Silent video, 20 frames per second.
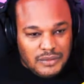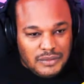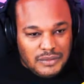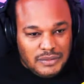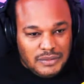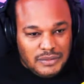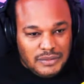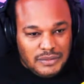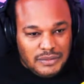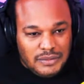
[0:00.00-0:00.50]

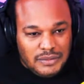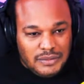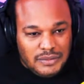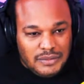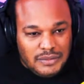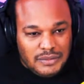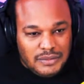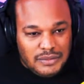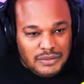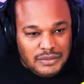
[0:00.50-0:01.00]

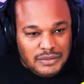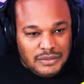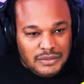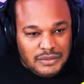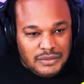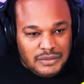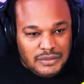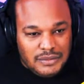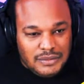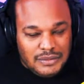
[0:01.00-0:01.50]

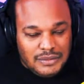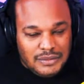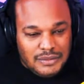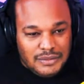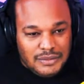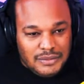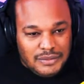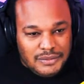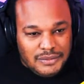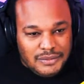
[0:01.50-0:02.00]

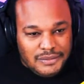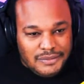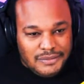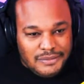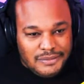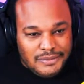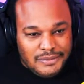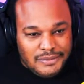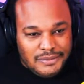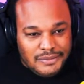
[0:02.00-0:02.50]

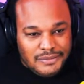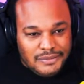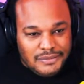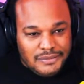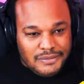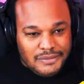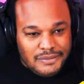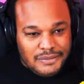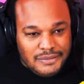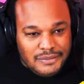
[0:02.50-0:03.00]

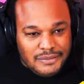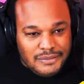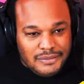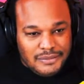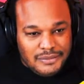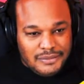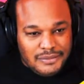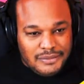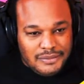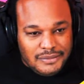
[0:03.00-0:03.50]

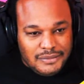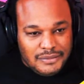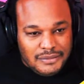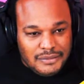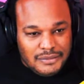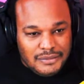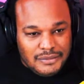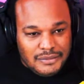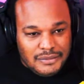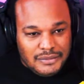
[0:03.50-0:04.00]

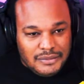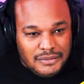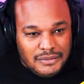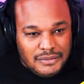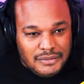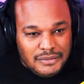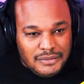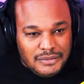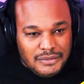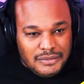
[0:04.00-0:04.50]

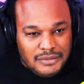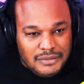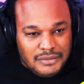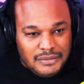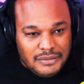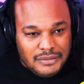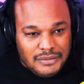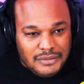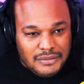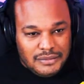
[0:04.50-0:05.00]

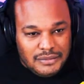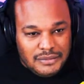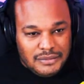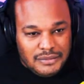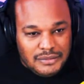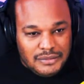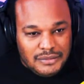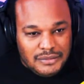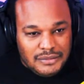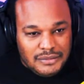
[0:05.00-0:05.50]

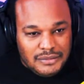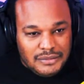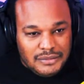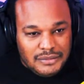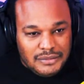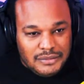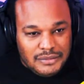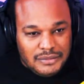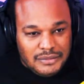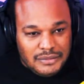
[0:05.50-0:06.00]

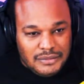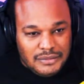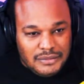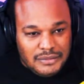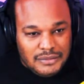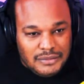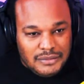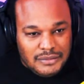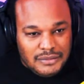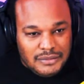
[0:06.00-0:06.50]

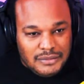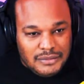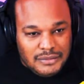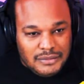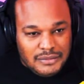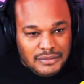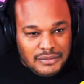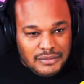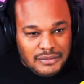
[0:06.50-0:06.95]
(not speaking)